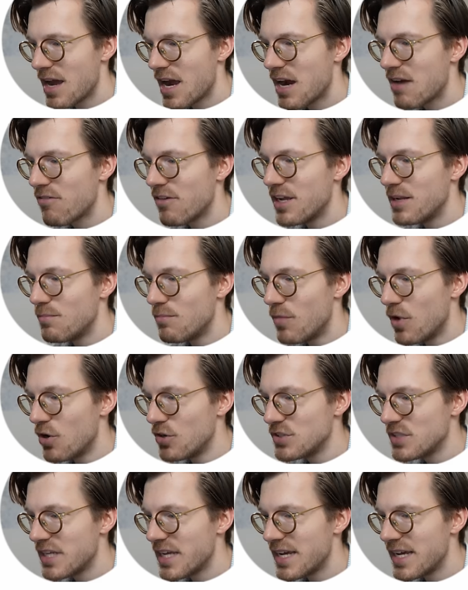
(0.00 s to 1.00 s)
However, in
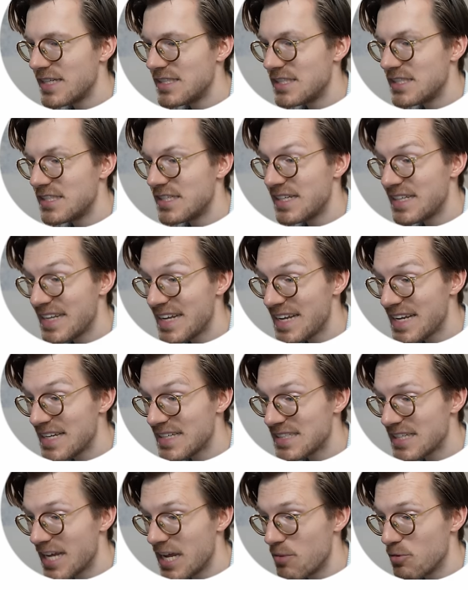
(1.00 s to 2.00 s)
most cases, it
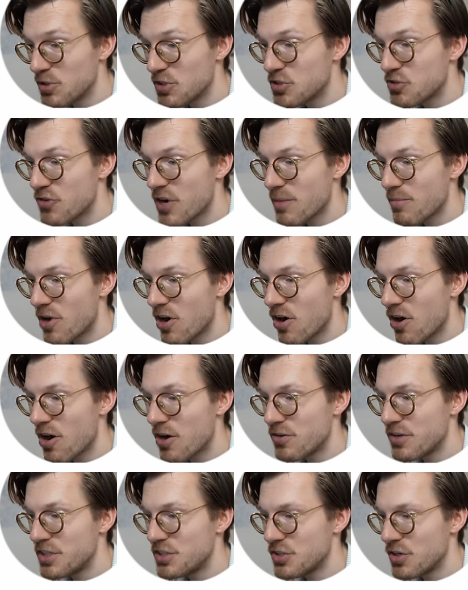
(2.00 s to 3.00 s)
is able to track my
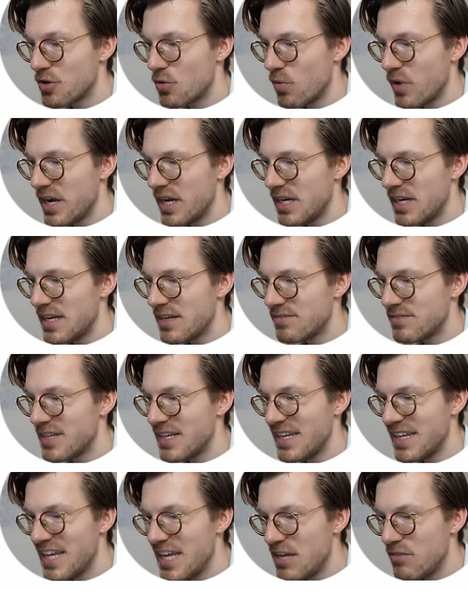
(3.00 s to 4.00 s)
heart rate during
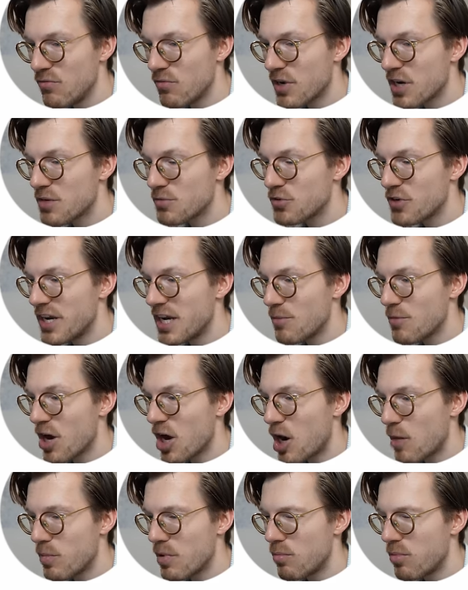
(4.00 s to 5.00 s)
weightlifting, even when I'm training my
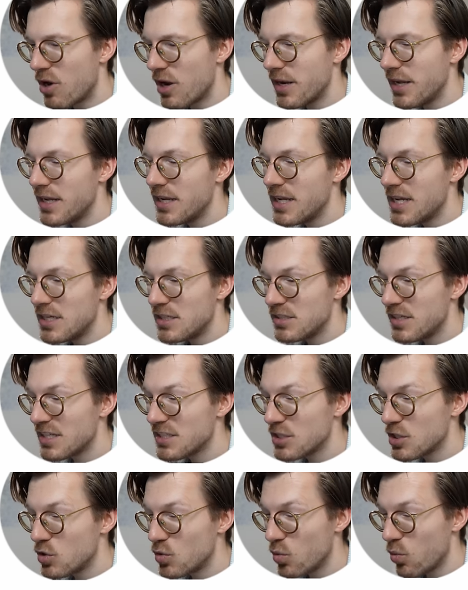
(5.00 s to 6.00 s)
upper body. So
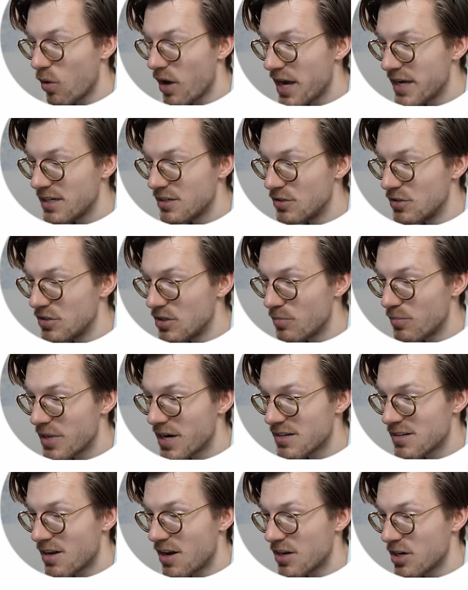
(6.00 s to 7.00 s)
that's quite good
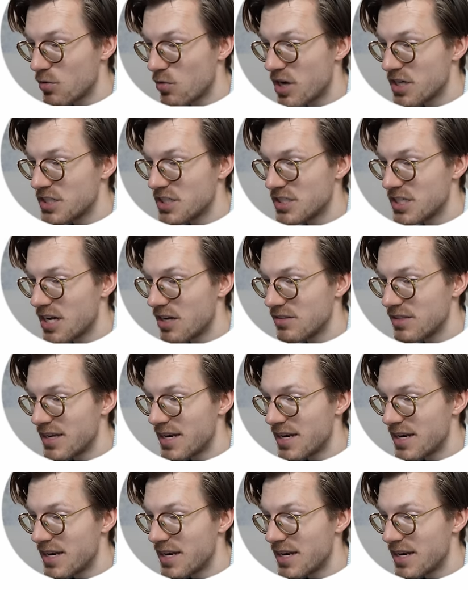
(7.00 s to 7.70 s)
compared to other watches out